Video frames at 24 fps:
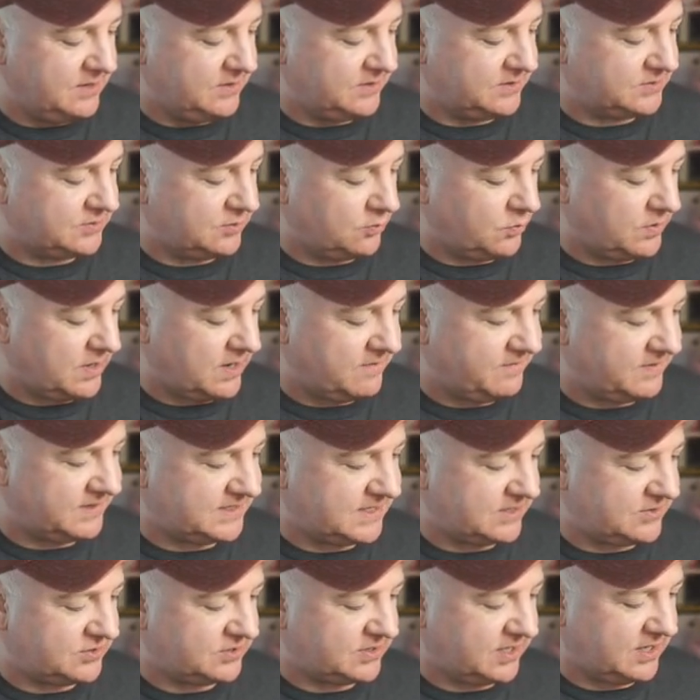So what I've
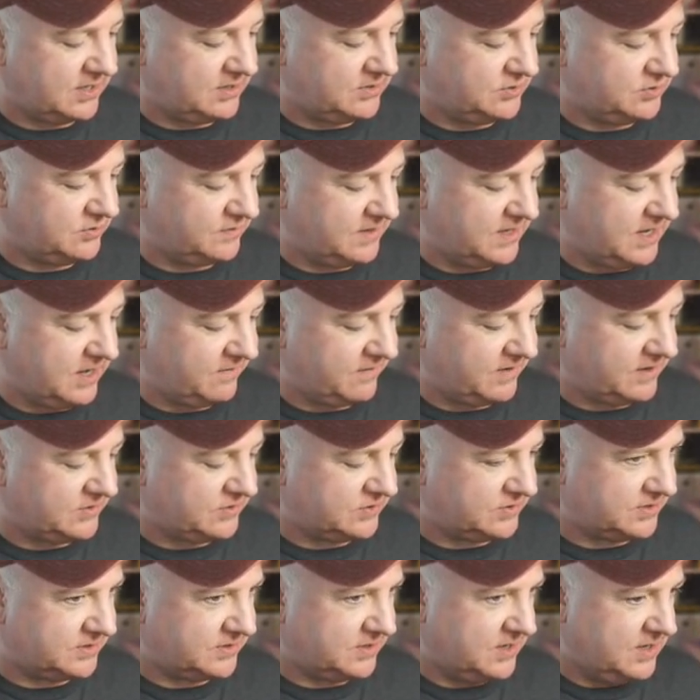essentially done here, if I
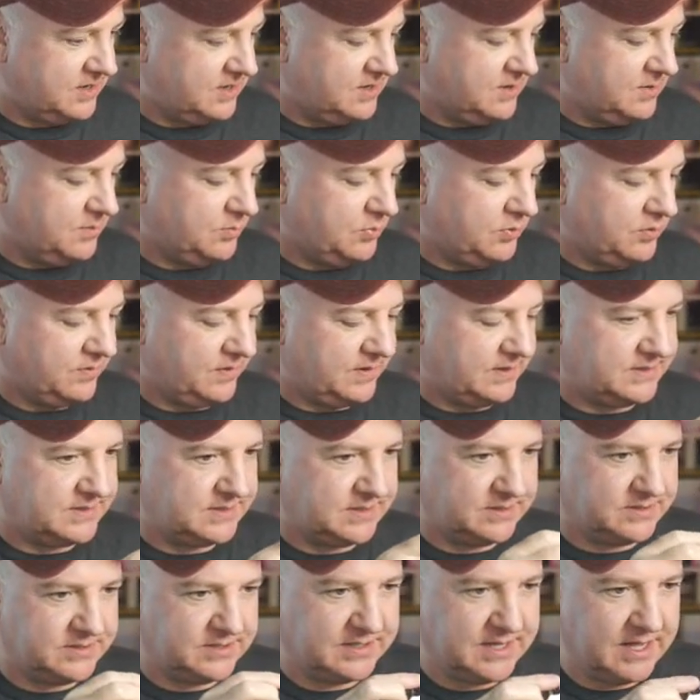just put this
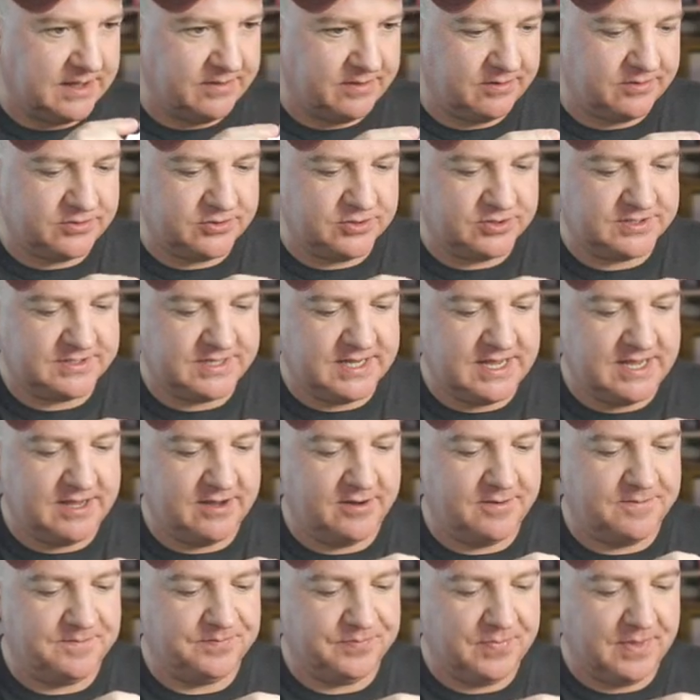together just
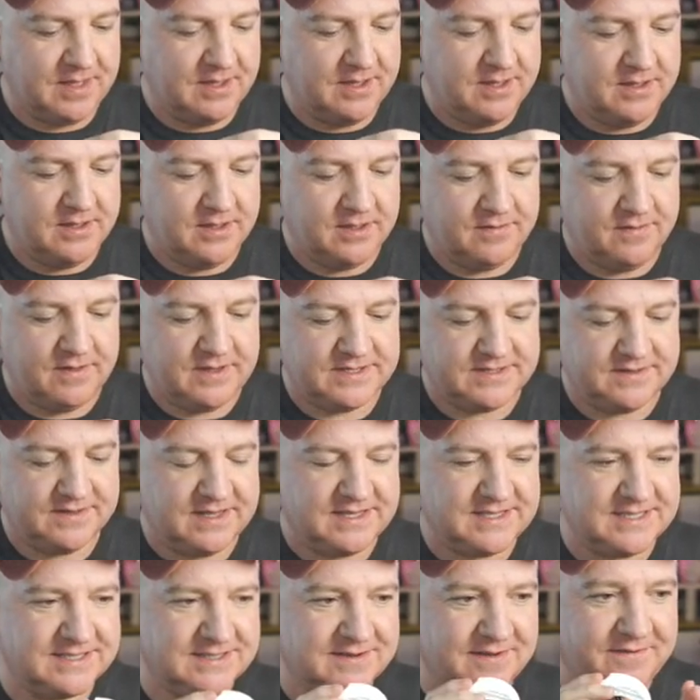here,
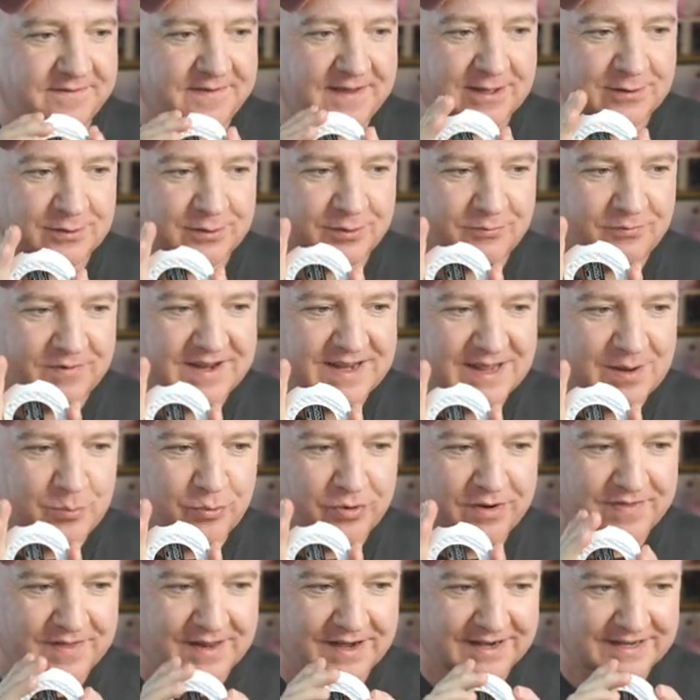this is a failed 3D
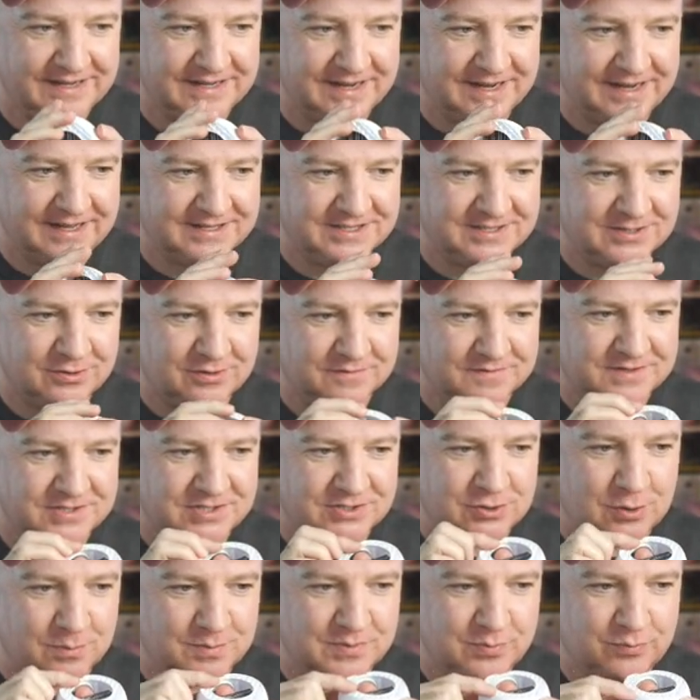print that I did. It sort of
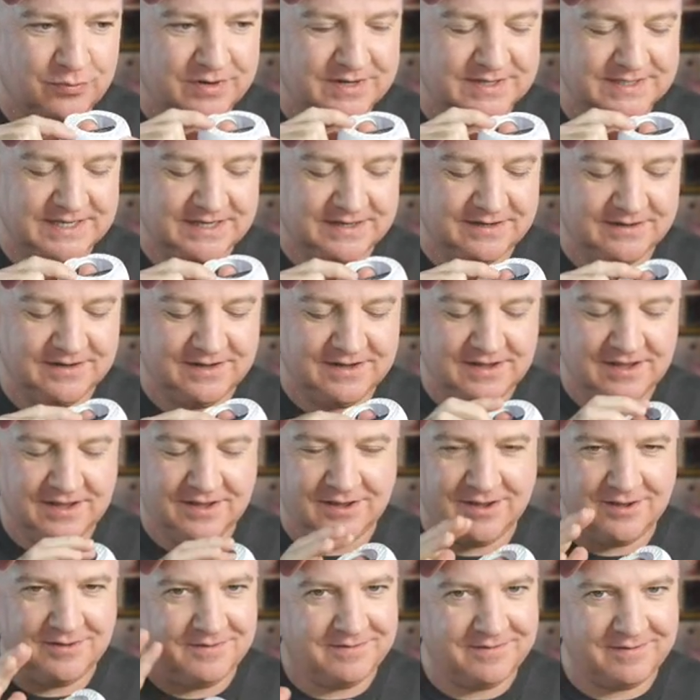stopped printing
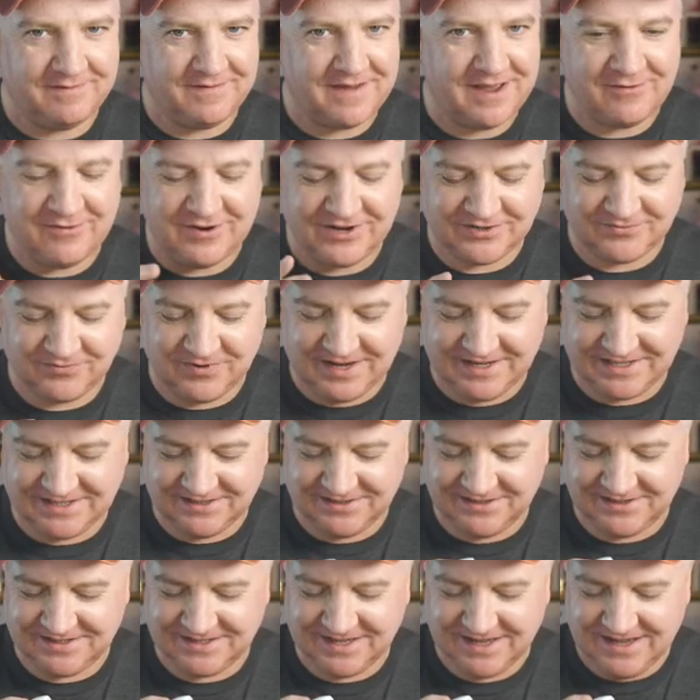for various
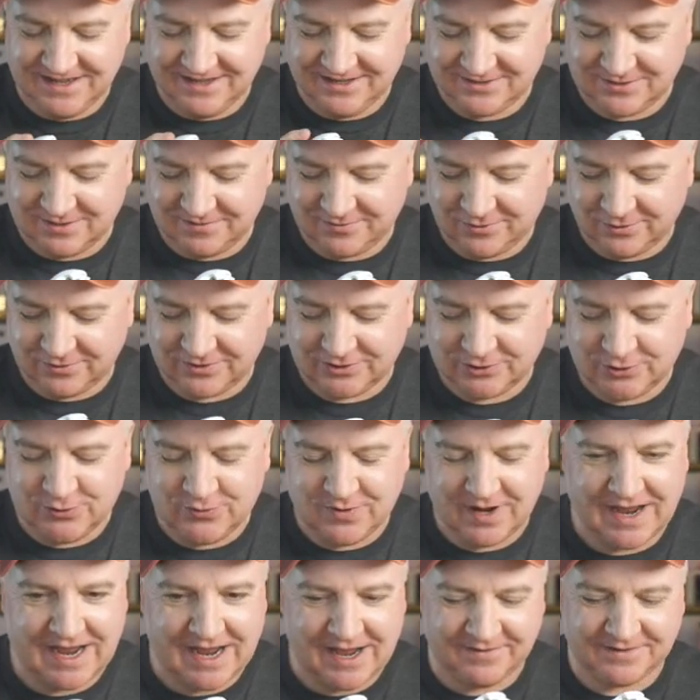reasons, so I've got
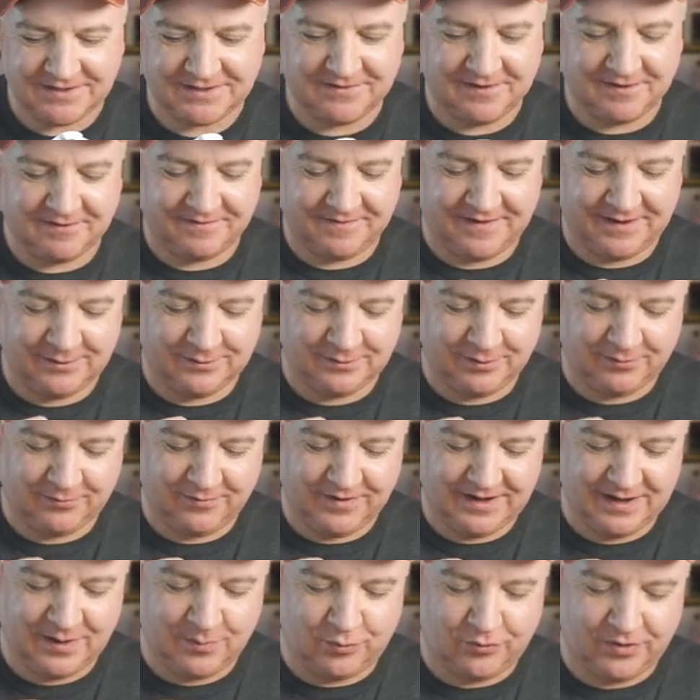two halves of a failed
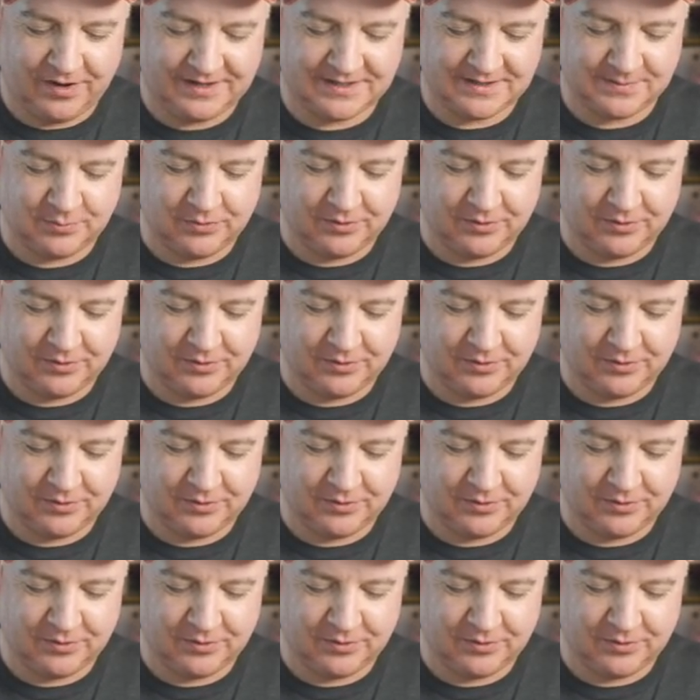3D print.